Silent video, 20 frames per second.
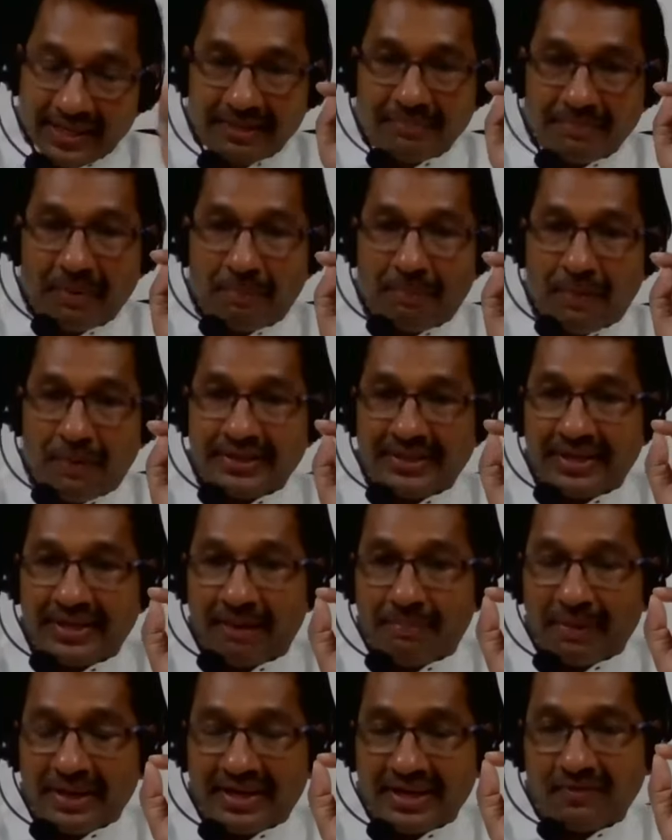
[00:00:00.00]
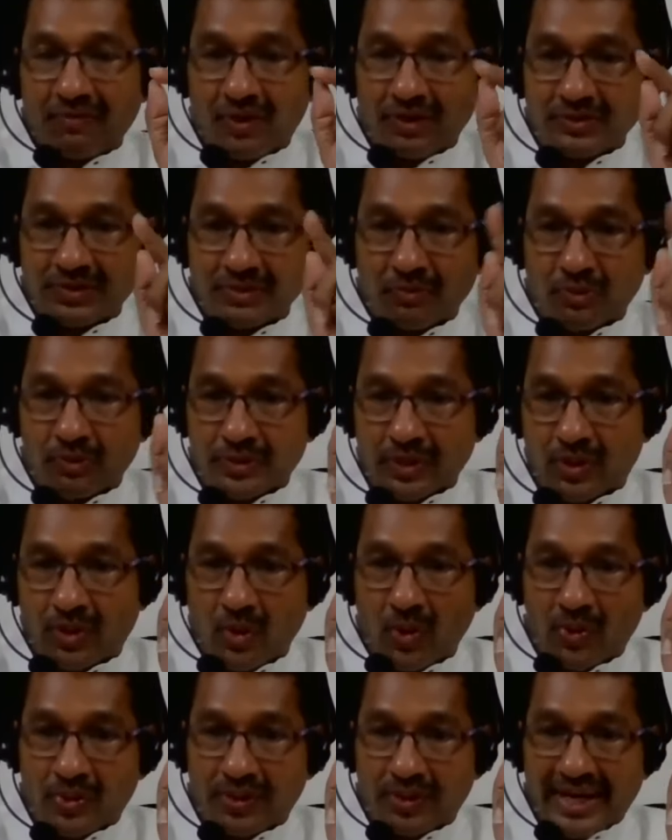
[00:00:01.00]
If a party, an applicant wants to move the
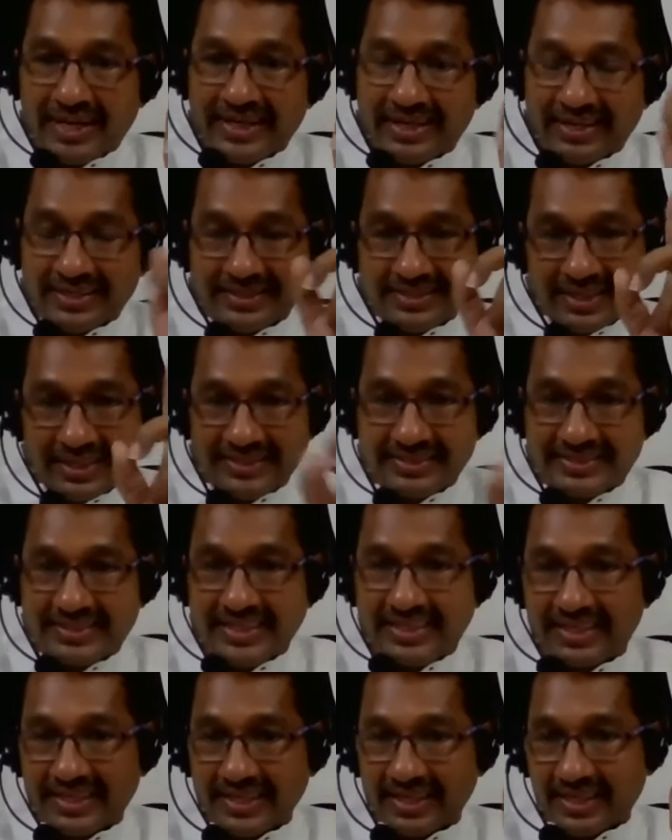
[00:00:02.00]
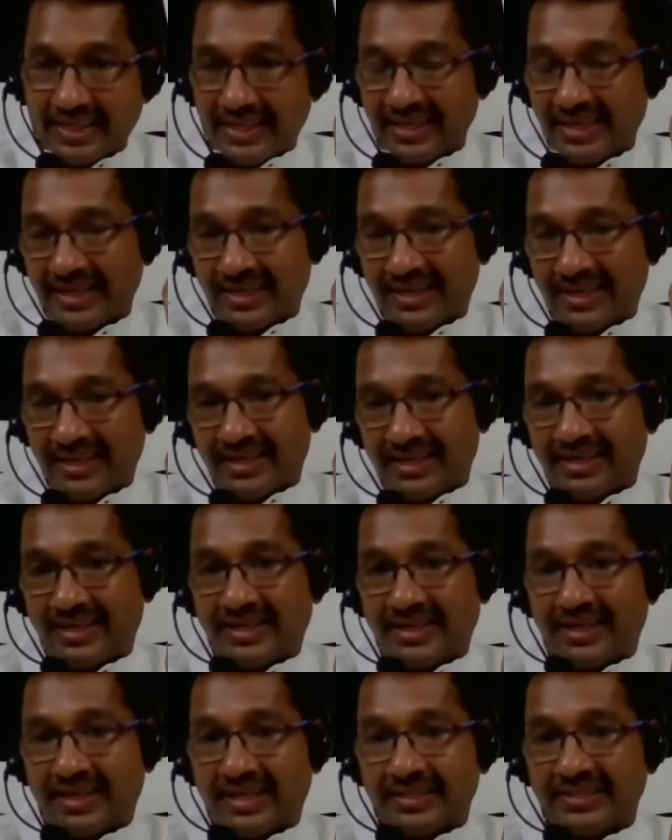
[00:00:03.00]
court and seek
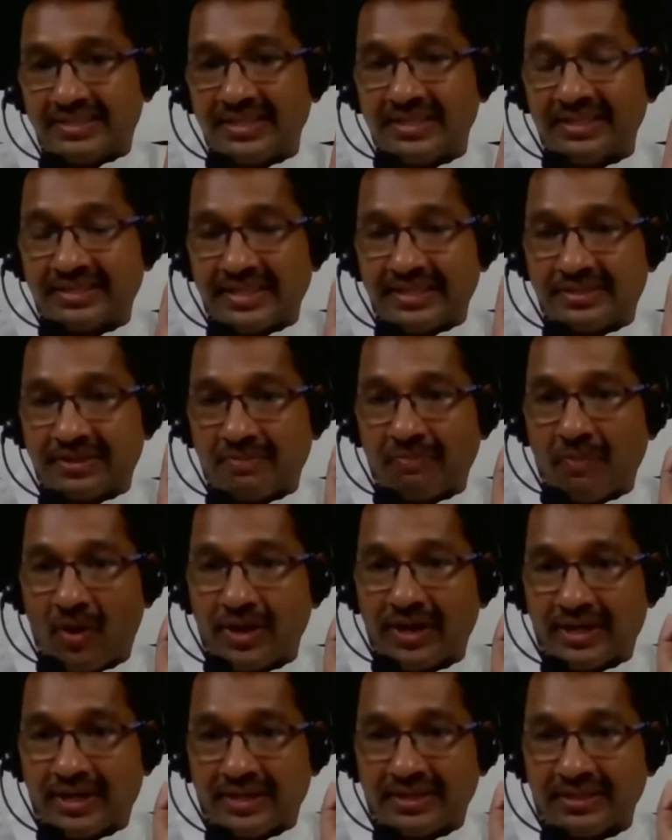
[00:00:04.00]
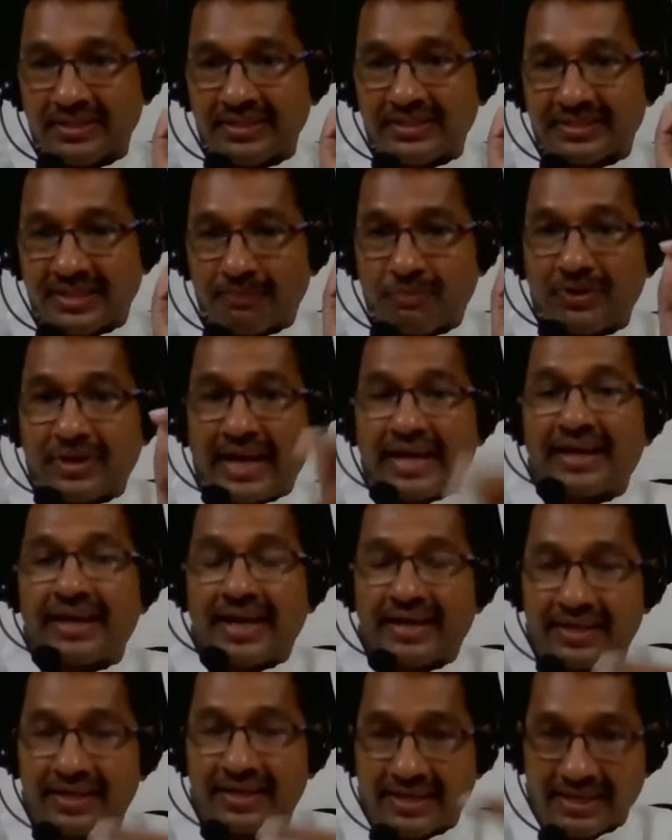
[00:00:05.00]
an urgent interim order, suppose
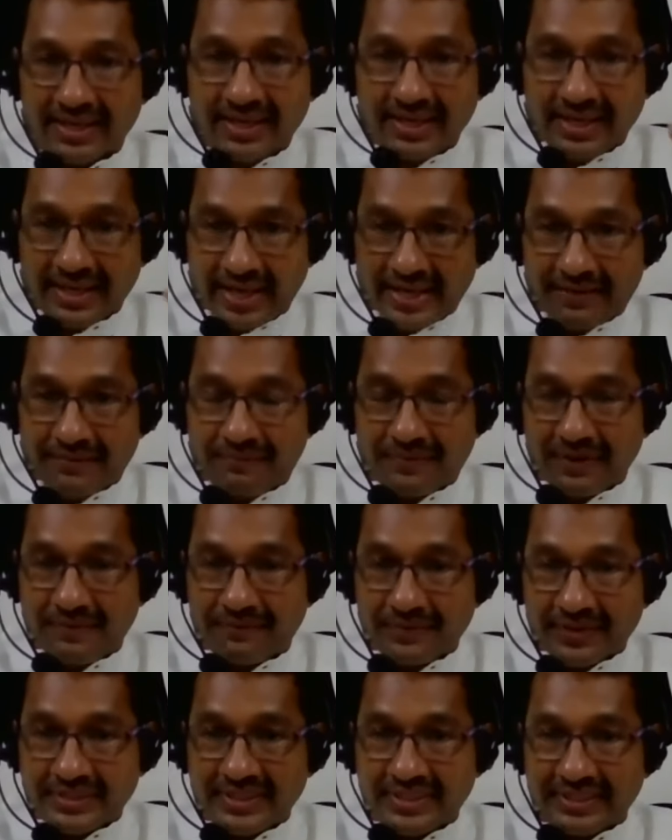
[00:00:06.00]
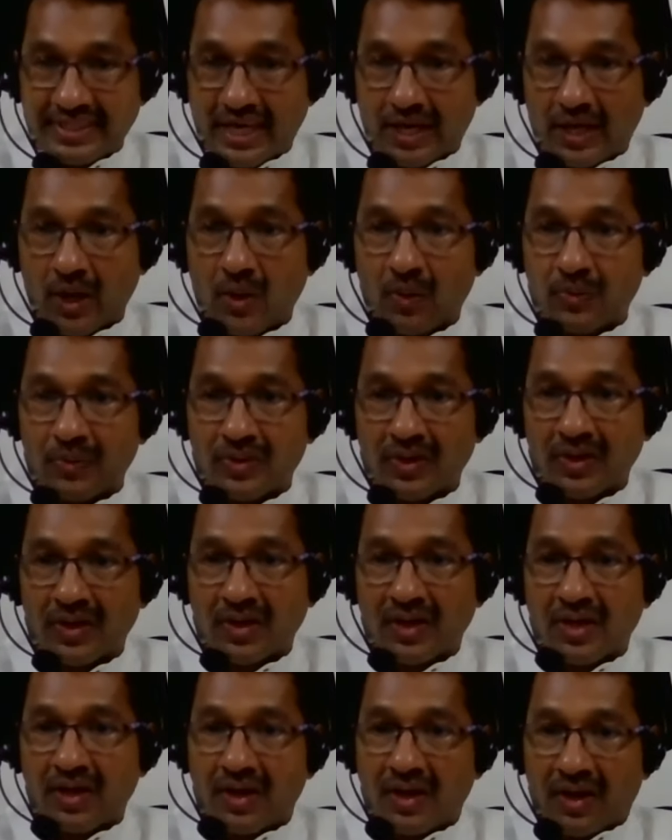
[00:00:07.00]
like freezing the account
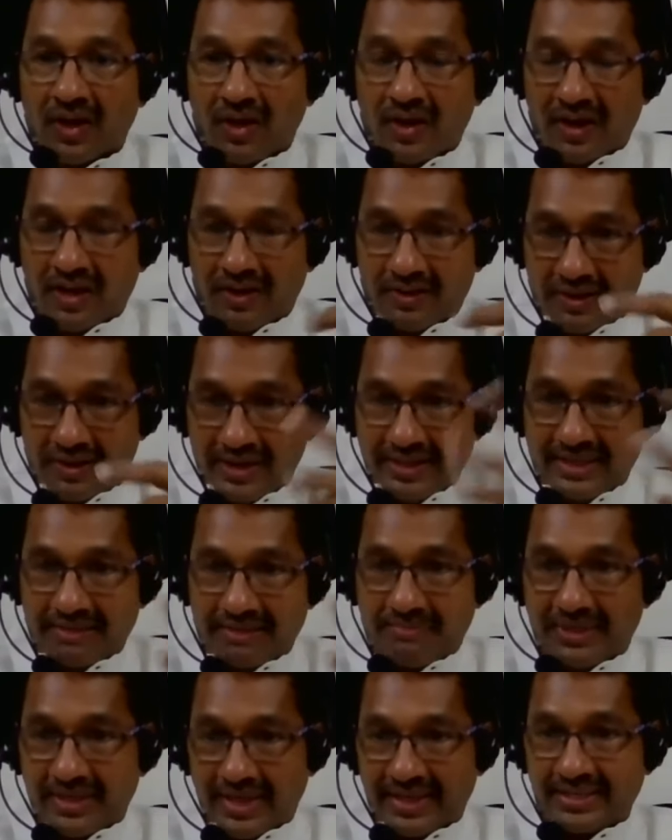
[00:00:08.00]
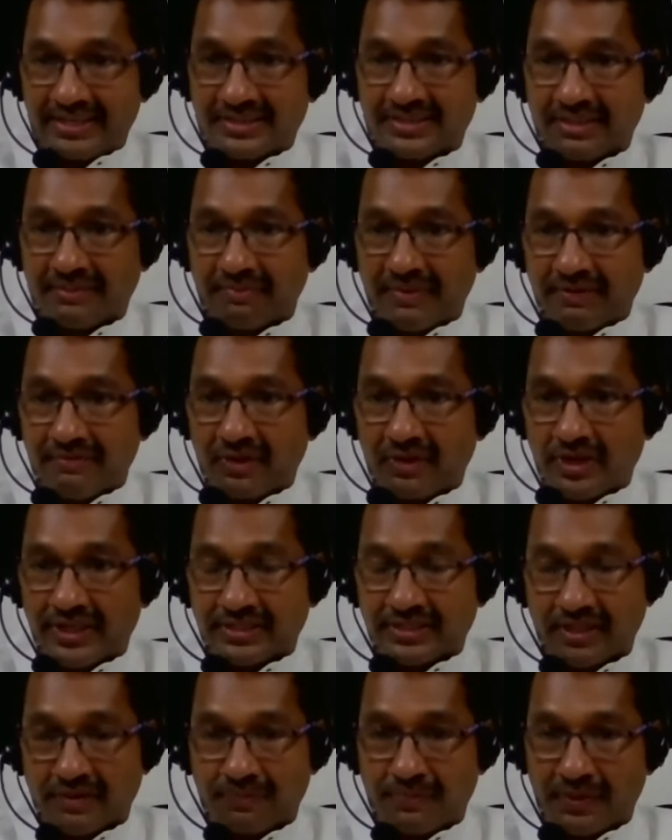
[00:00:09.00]
or not against the
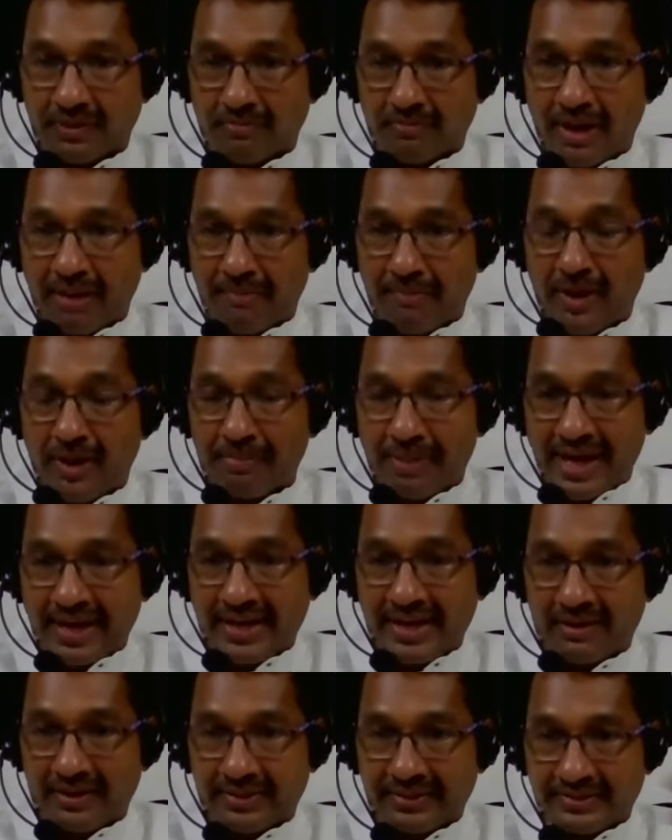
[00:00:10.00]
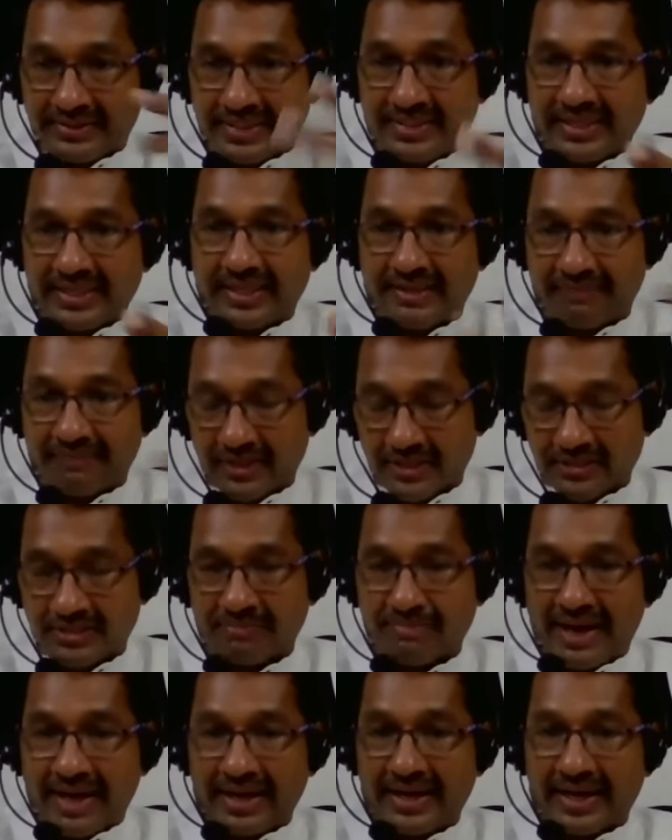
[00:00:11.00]
invocation of bank, seeking
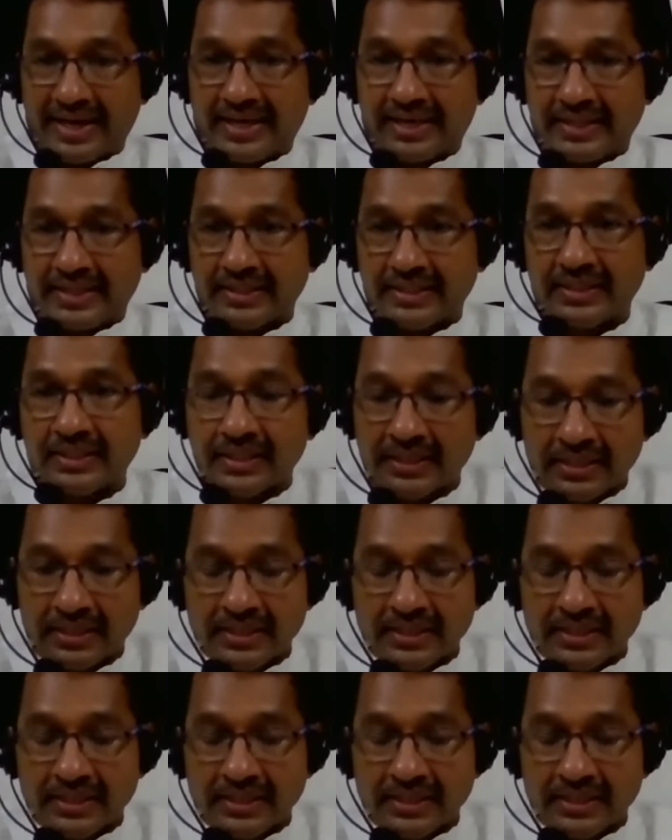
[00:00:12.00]
invocation of bank guarantee.